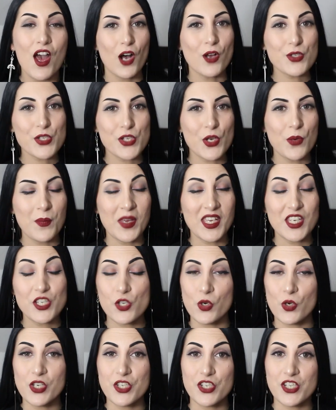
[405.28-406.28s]
Also make
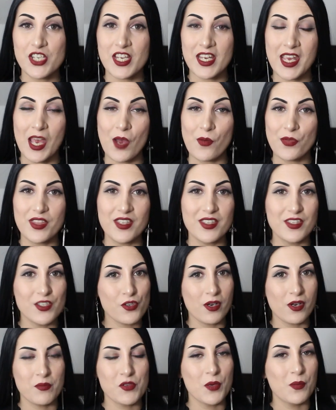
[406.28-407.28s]
sure to check out the
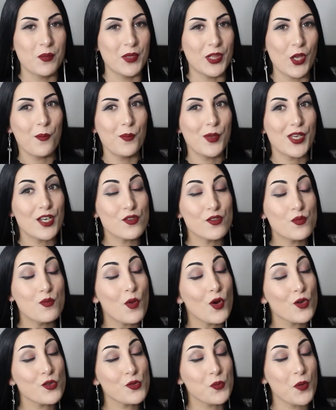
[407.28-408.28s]
description below, because
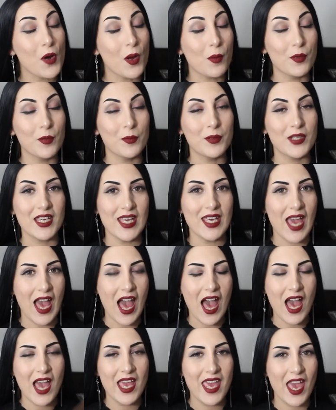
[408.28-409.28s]
most probably
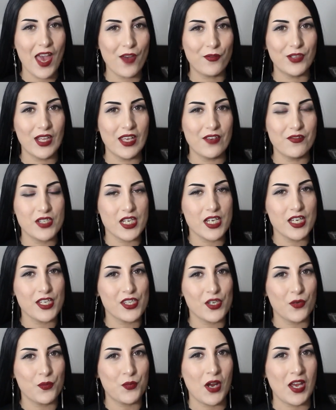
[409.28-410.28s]
I have left a
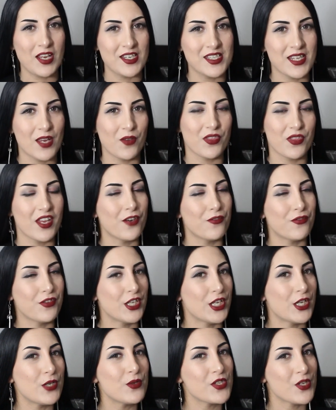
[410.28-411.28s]
surprise down there for
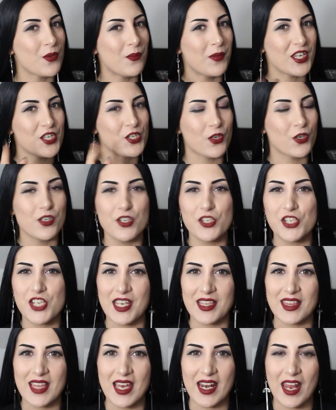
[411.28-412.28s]
you, so make sure you
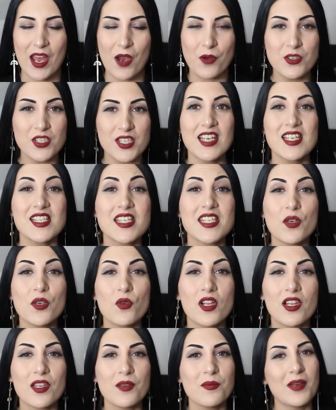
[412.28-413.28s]
check that out. See you
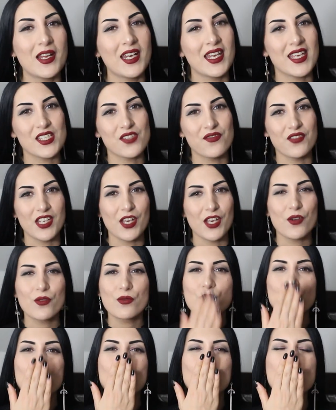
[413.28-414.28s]
all in my next video.
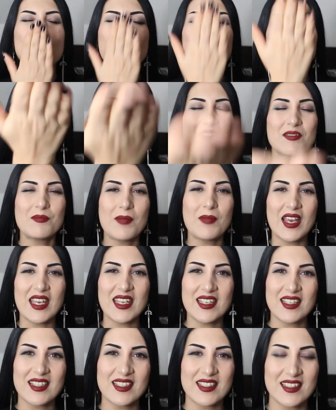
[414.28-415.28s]
Bye.